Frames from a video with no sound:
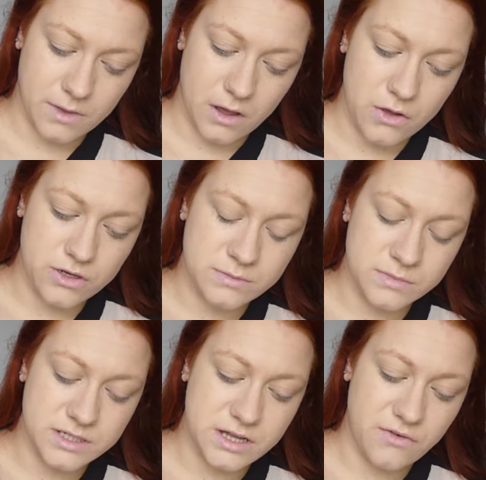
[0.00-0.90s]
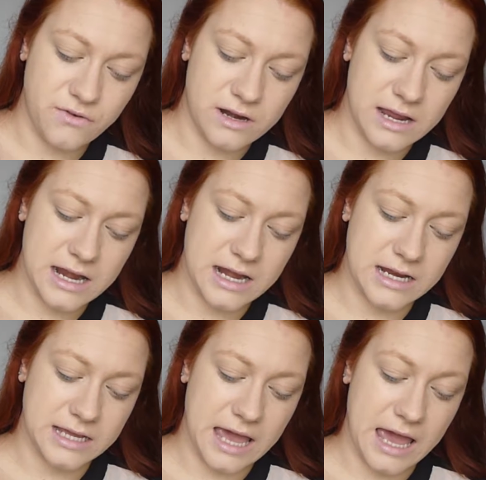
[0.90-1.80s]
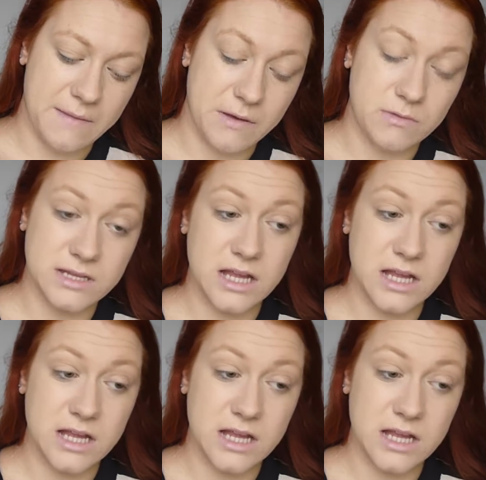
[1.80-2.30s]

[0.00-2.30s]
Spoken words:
I ordered some stuff online and it came. It was